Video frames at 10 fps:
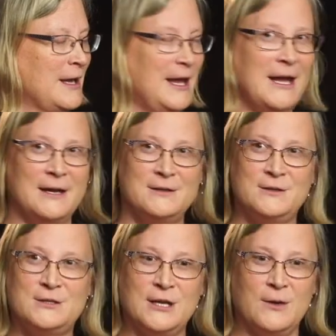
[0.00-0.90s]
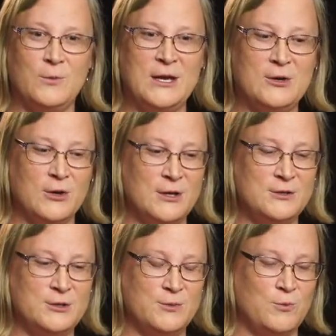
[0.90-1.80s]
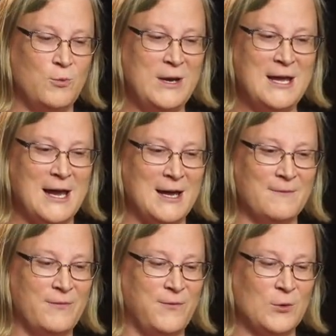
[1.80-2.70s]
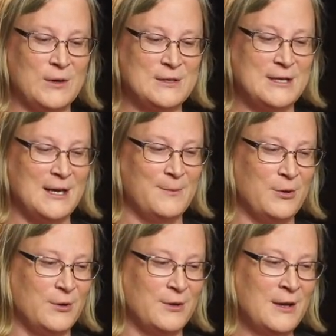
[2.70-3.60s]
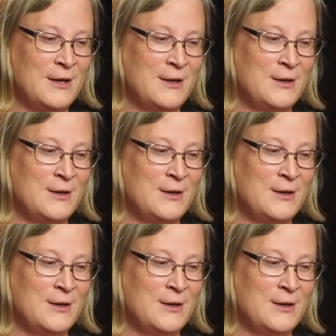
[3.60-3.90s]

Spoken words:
And we have, for example,